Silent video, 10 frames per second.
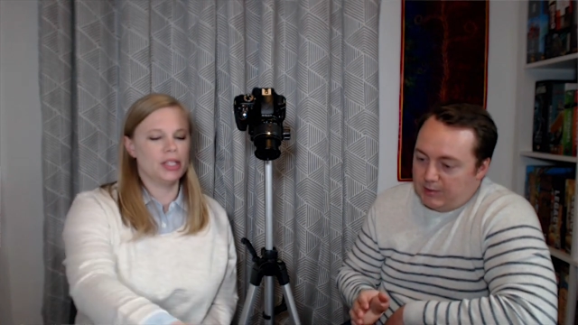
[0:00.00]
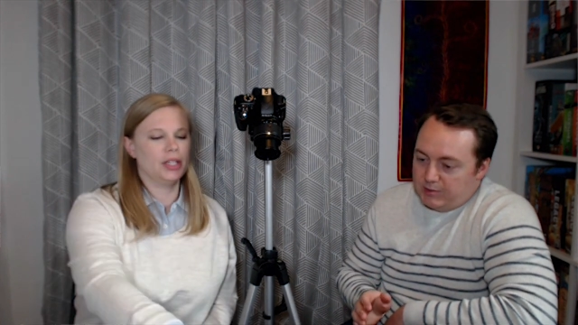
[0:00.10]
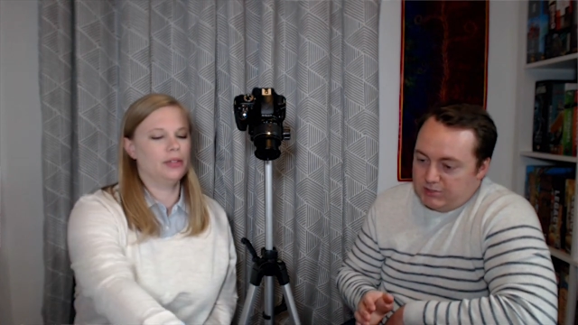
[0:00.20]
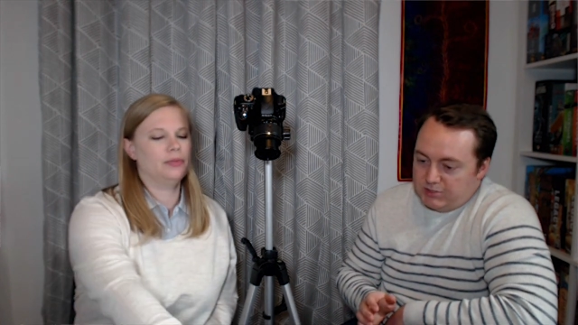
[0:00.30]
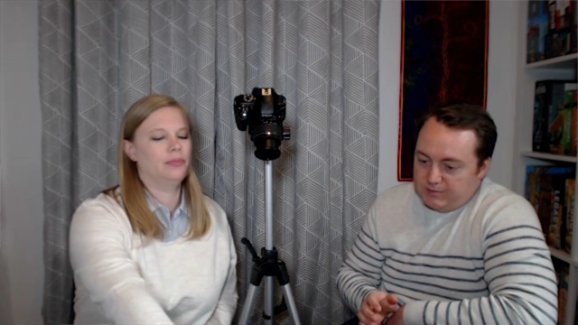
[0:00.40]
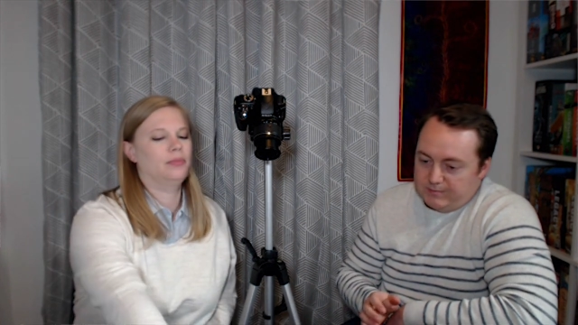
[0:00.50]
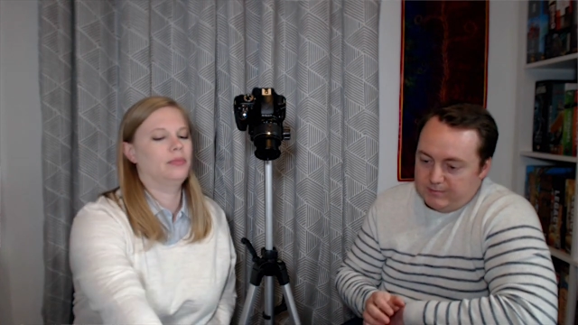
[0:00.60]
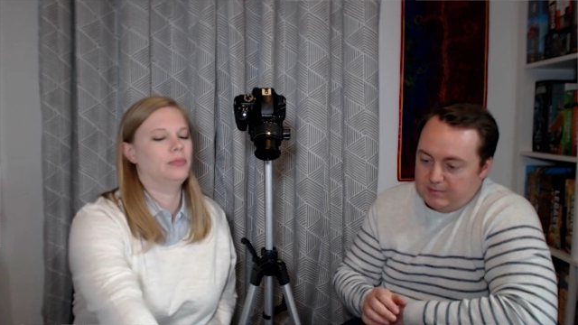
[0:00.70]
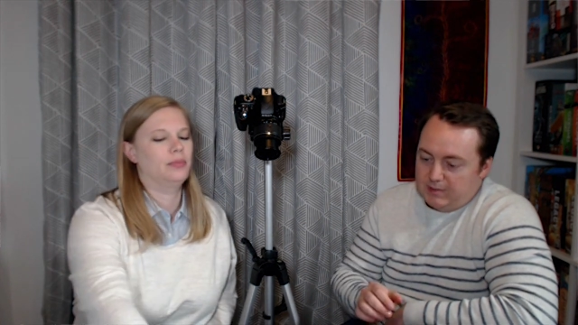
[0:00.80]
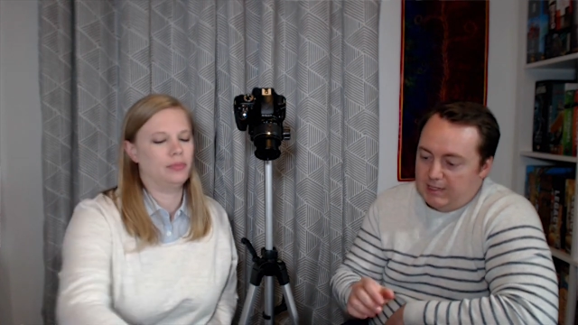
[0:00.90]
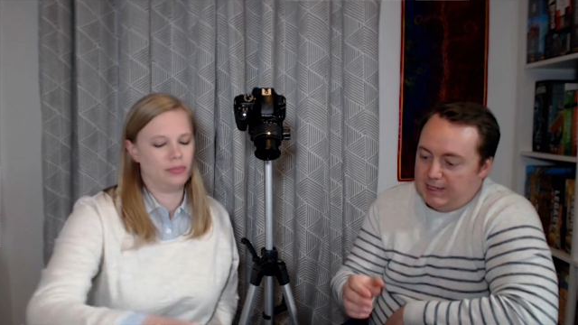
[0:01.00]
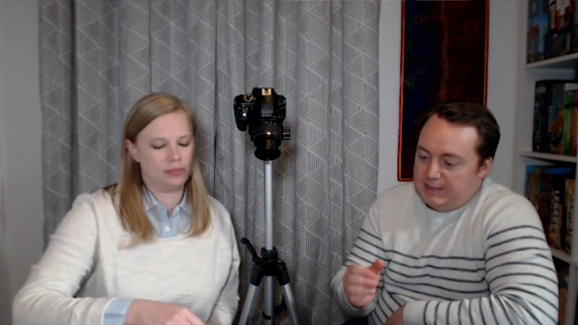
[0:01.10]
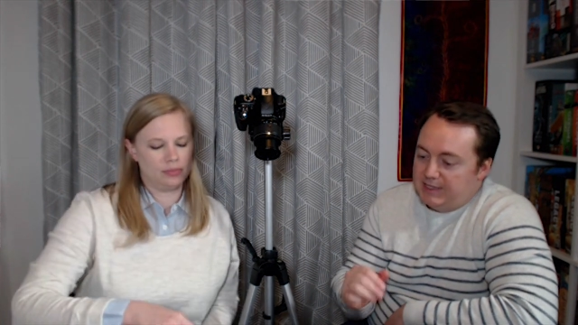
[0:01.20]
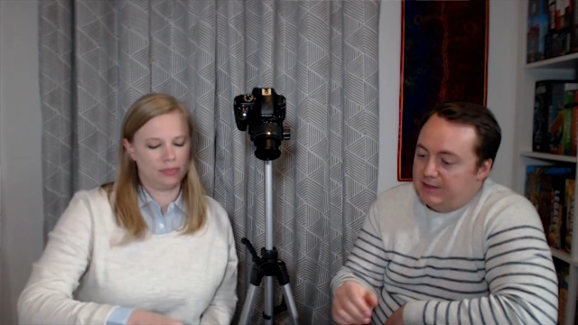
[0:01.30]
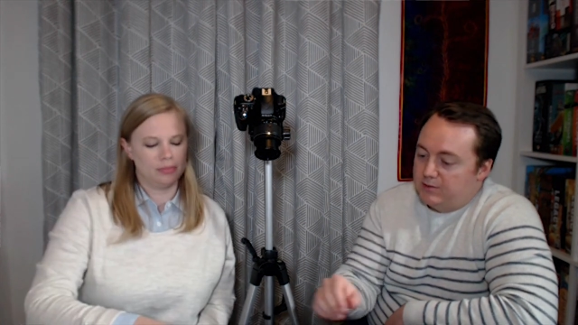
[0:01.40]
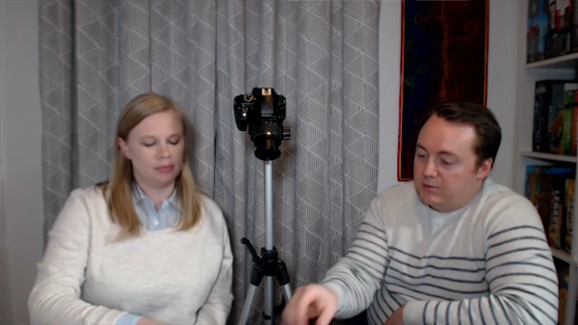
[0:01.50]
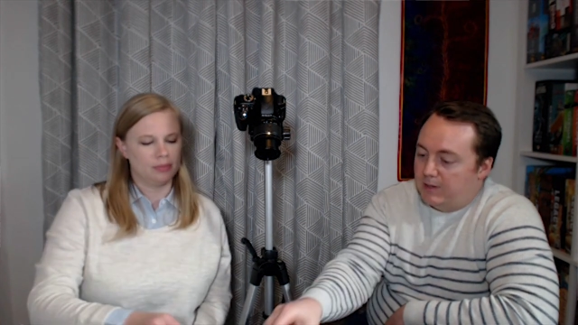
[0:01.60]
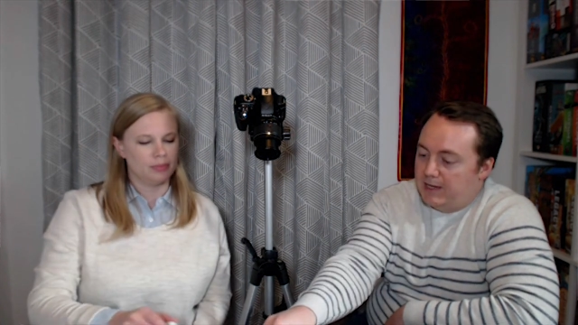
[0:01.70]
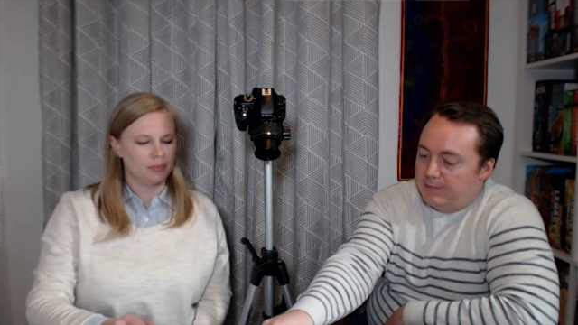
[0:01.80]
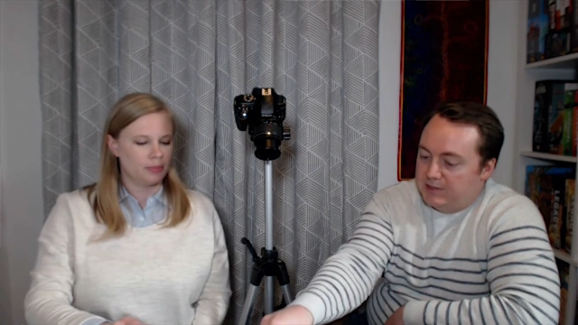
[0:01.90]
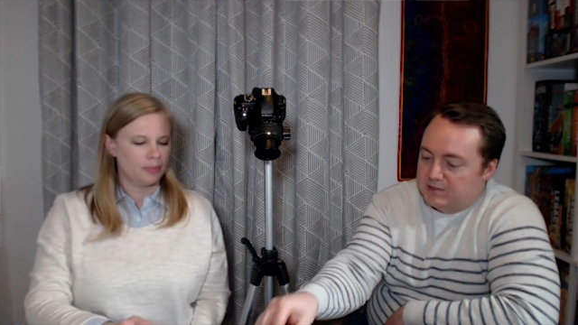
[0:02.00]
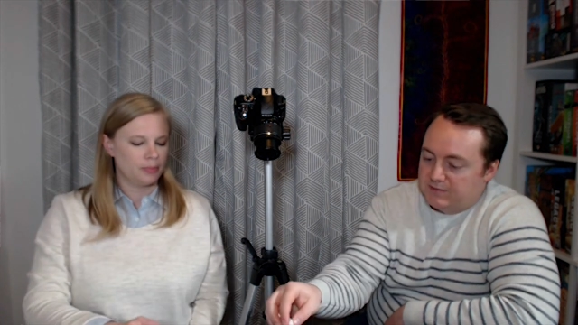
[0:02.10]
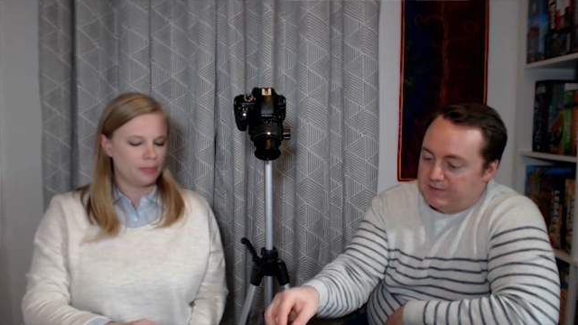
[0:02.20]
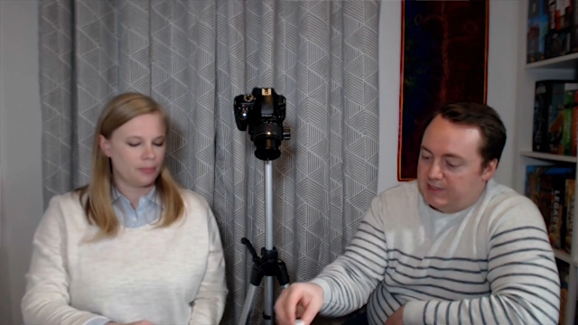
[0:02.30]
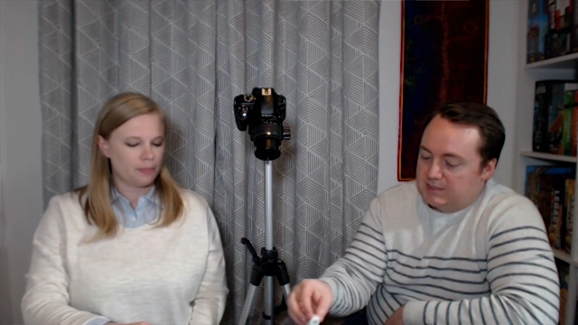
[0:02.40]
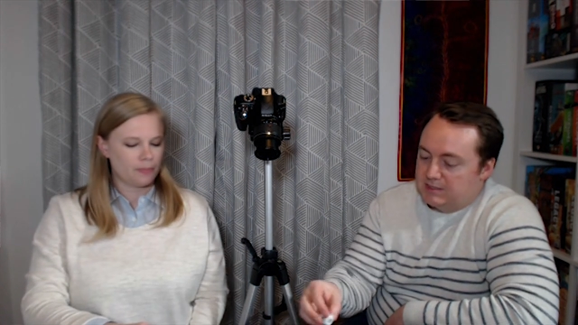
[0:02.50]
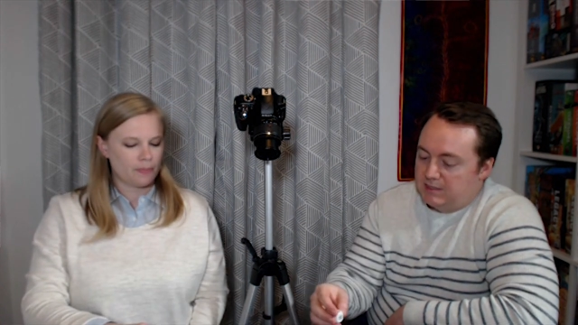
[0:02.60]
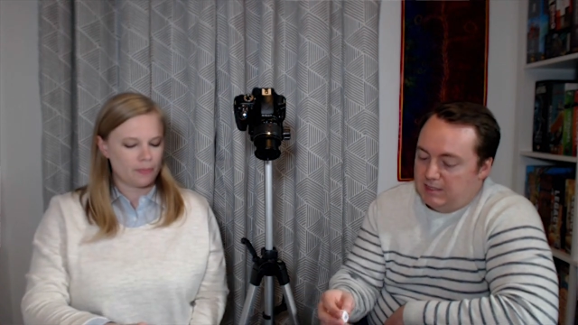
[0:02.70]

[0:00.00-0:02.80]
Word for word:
Speaker 1: damage, and neither do I because of this.